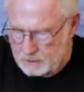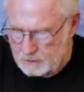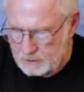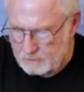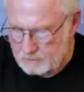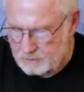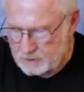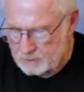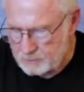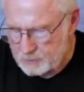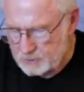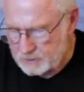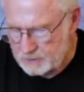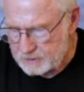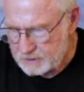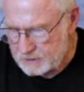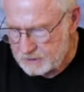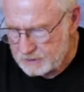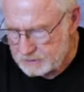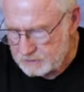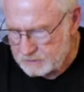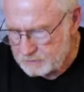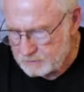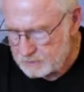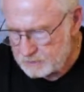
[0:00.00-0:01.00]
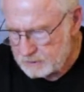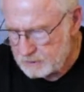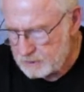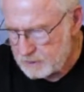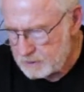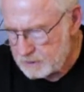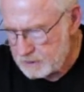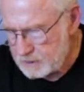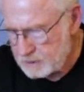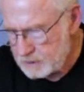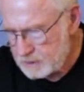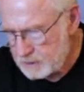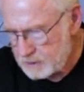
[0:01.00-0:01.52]
I'm going to put this one
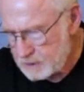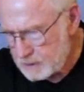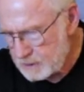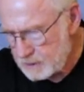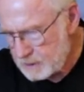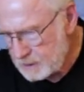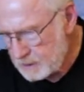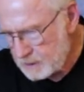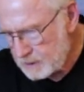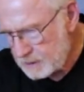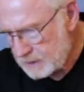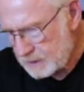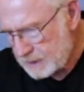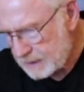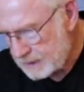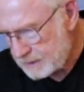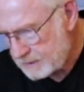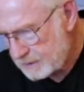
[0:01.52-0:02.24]
like